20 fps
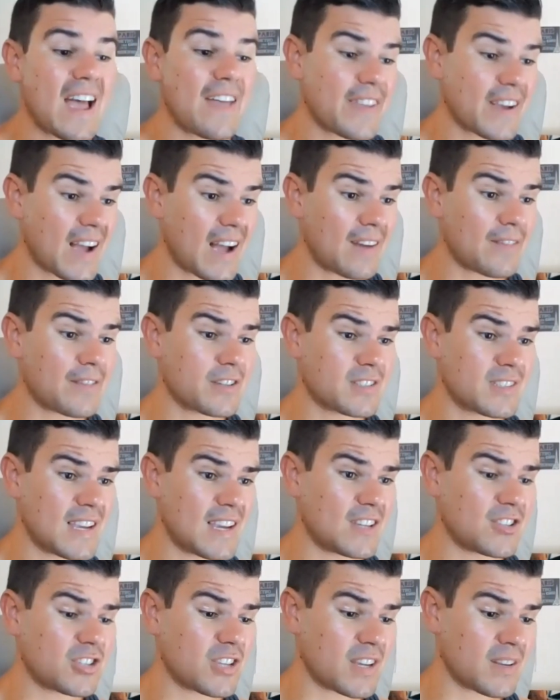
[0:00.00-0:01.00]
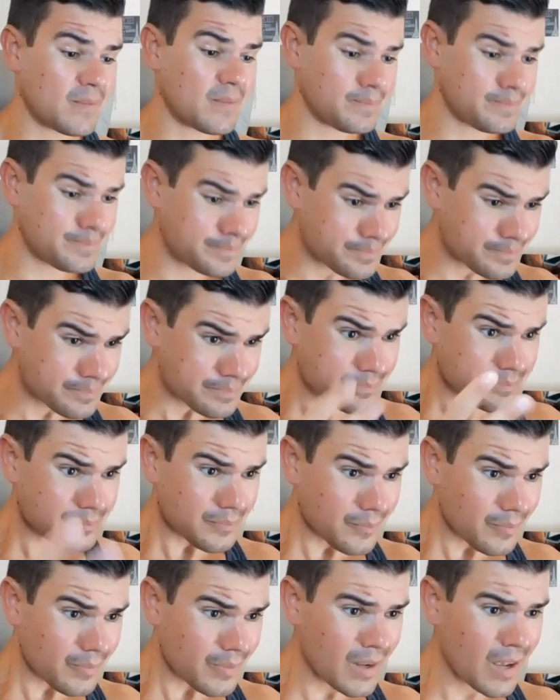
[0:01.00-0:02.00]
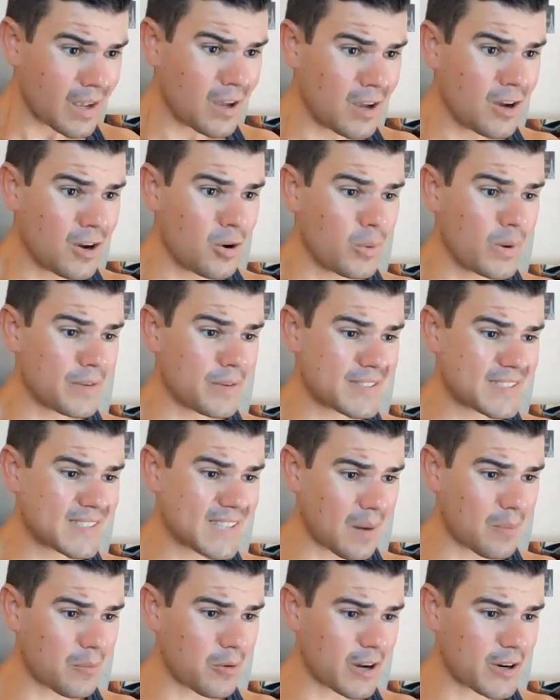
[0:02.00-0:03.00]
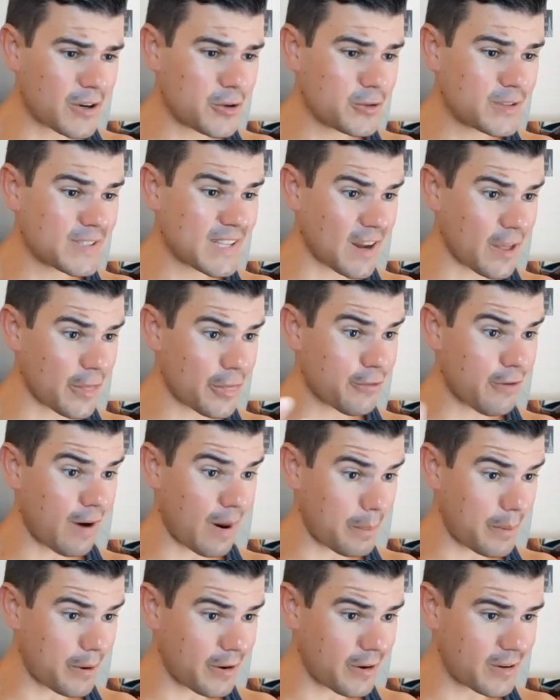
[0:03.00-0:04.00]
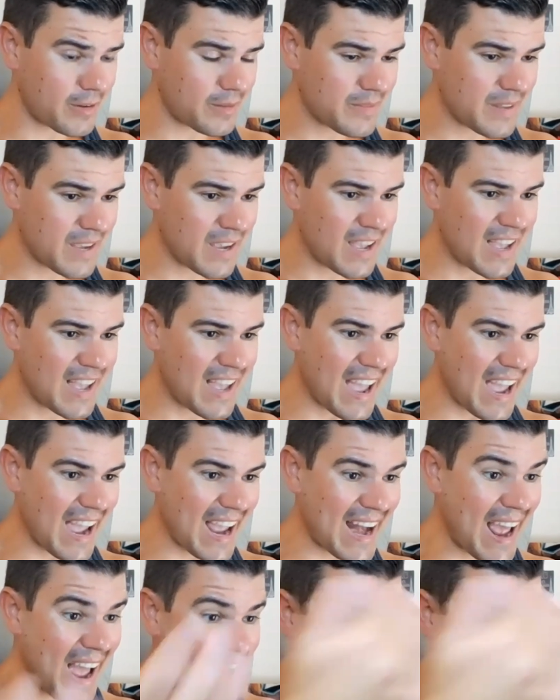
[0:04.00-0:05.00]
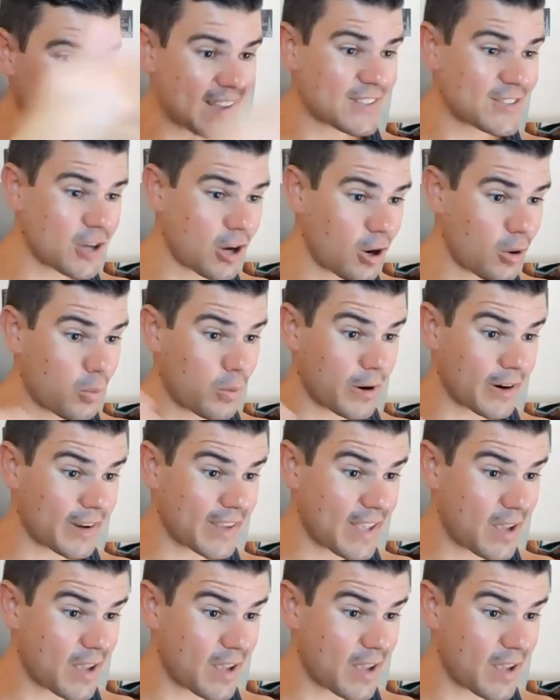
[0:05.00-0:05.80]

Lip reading: had the conversation with someone who's in a throuple and how that's all